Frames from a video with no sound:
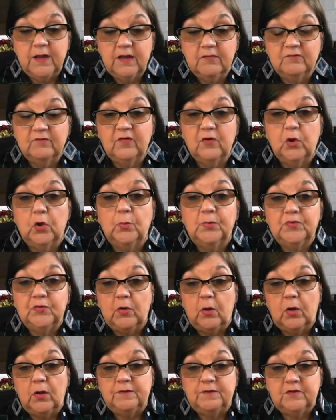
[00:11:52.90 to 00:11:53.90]

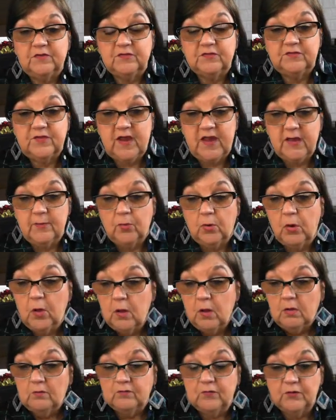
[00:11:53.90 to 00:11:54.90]
envelopes on this table
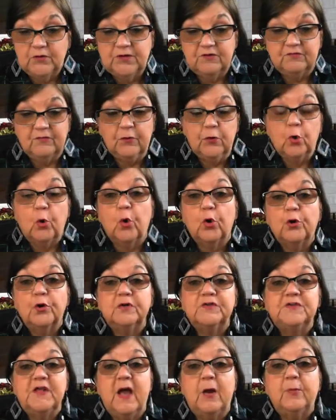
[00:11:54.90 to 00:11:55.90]
for different
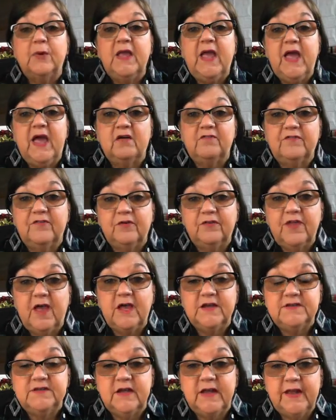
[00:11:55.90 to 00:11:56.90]
orders that we have for
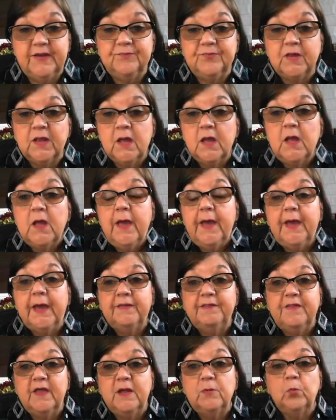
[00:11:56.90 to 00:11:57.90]
that day.
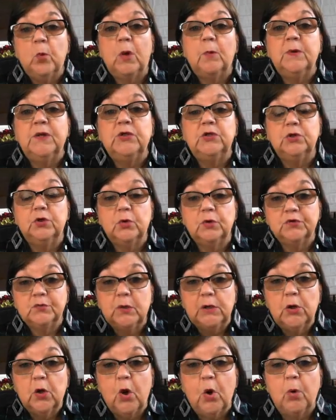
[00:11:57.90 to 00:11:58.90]
And then what we do is
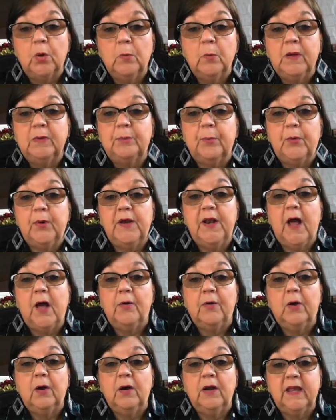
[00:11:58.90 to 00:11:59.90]
we go and we print
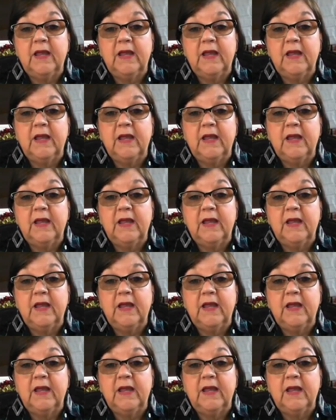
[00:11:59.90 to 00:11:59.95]
out our